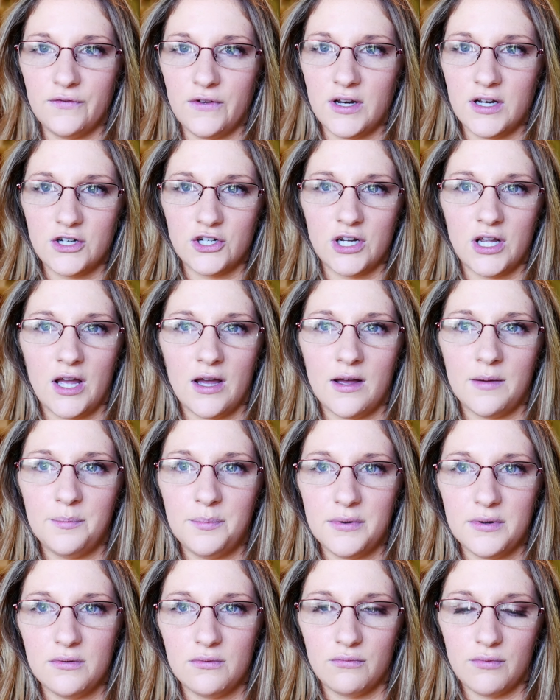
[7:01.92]
finishing
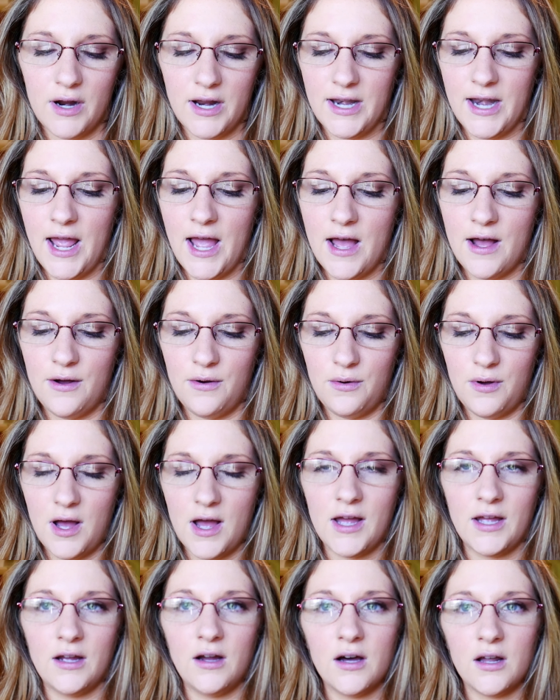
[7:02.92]
up right now.
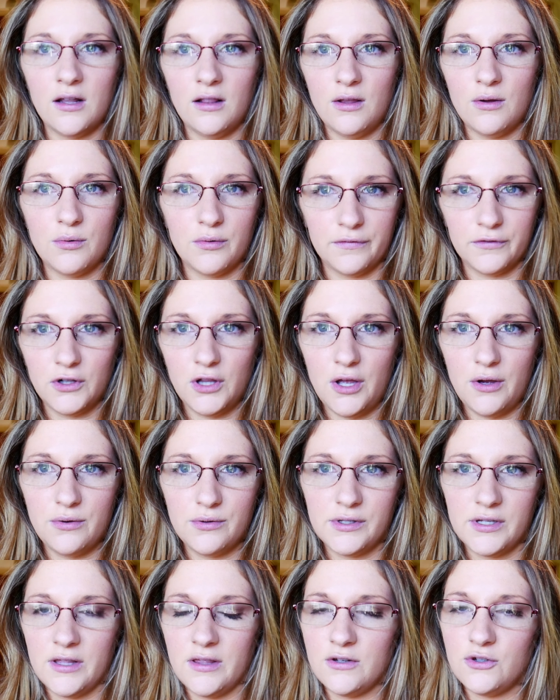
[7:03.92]
I got a load of
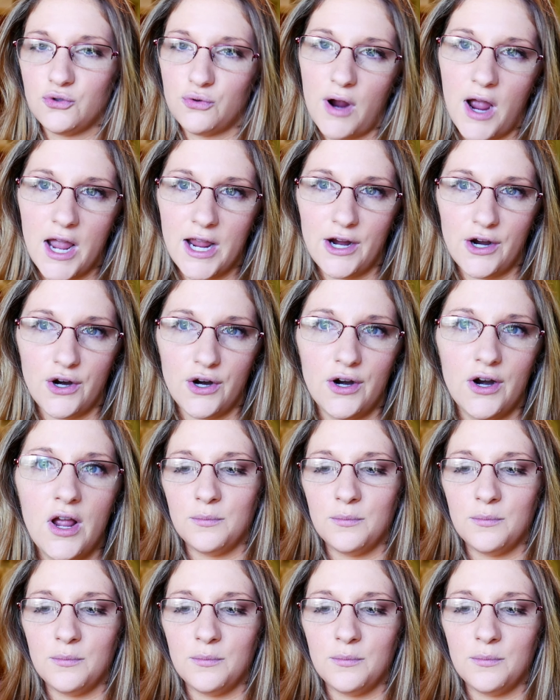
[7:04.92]
clothes in the dryer.